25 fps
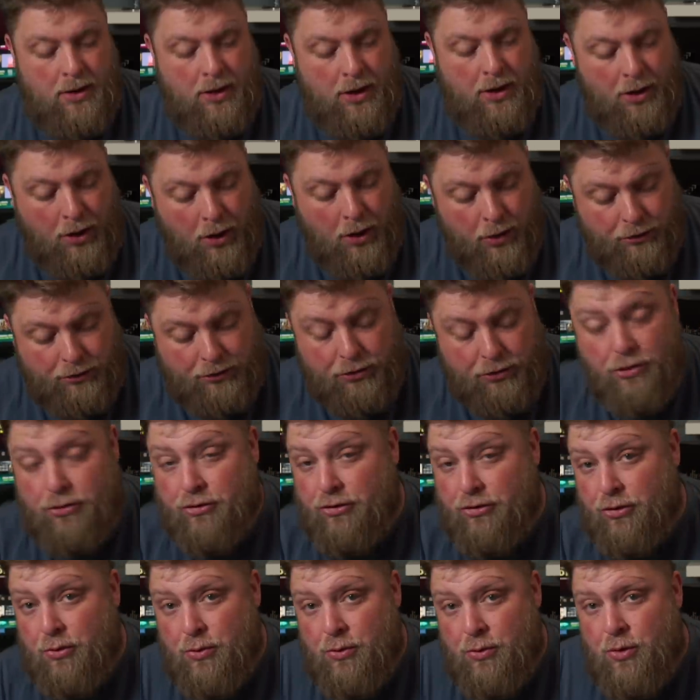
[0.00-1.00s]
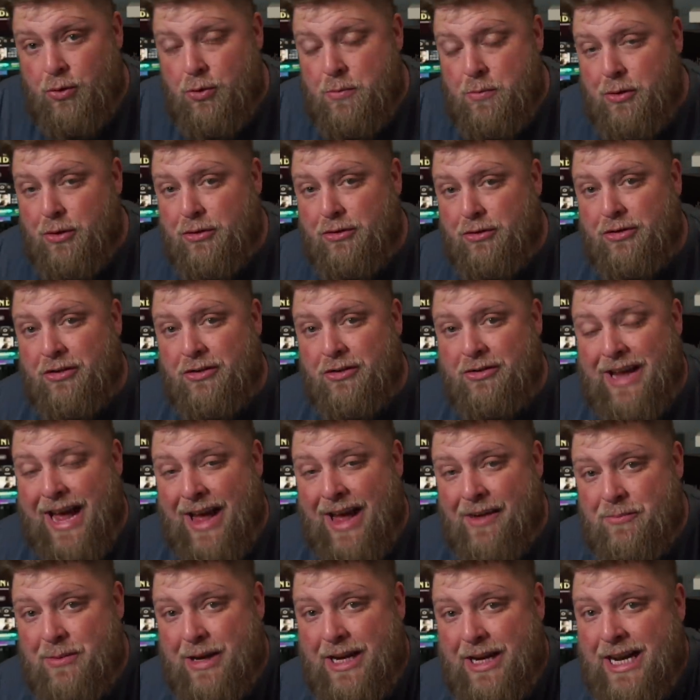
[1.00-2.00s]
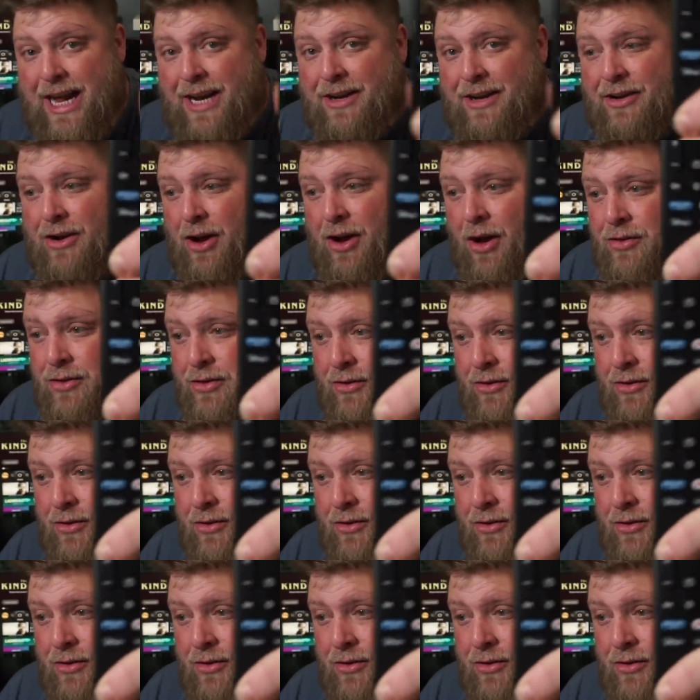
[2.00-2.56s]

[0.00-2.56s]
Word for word: And also, two new buttons that have been added on the